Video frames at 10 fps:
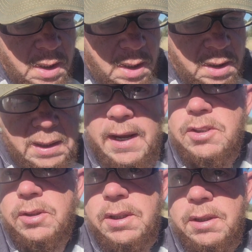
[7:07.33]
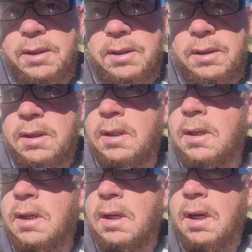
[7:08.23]
Uh, glad you're here.
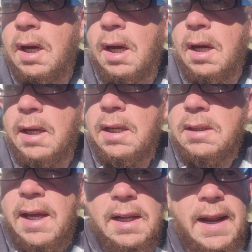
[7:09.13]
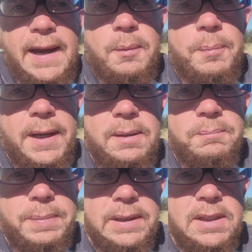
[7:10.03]
Uh, hit that like
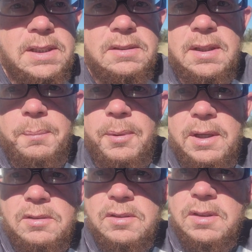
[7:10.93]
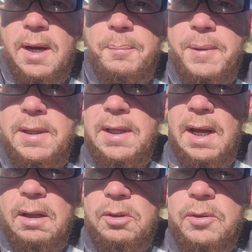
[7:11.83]
button, please. That brings us up in the
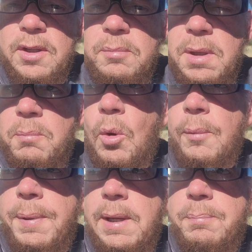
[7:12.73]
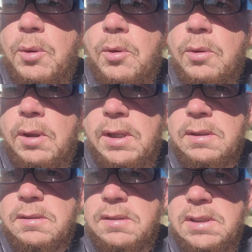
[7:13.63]
algorithm, and more people
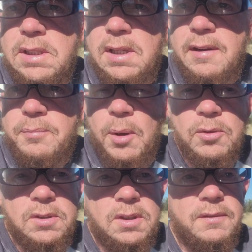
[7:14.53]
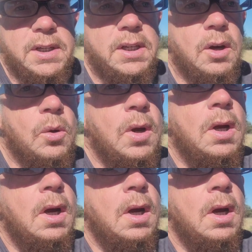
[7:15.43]
can see that I've posted a video.